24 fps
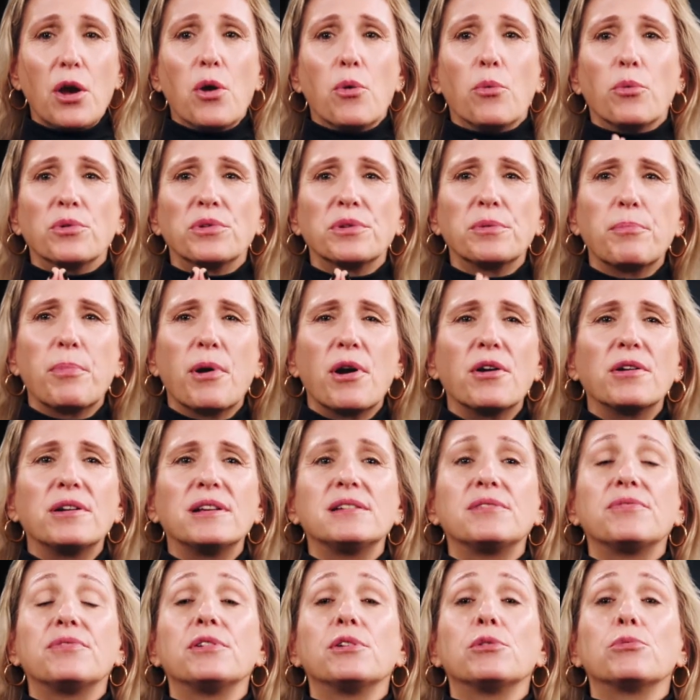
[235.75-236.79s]
where the
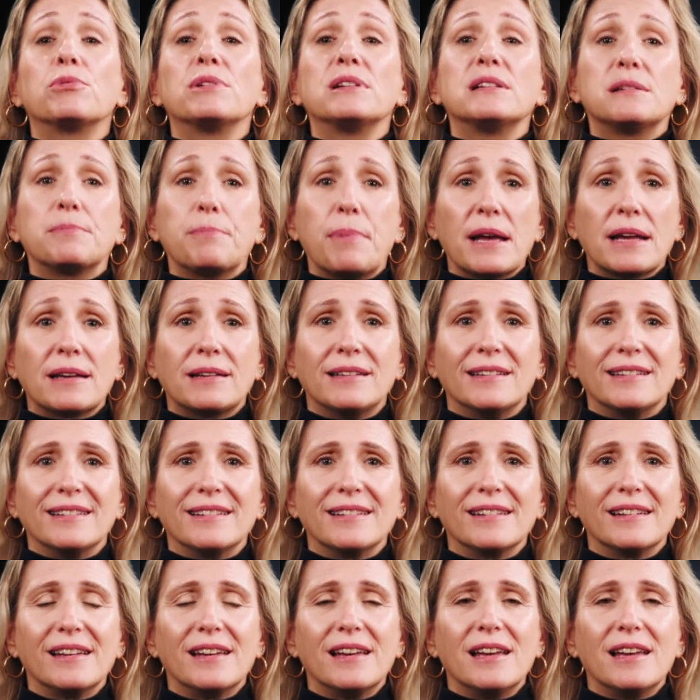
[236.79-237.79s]
parties feel respected,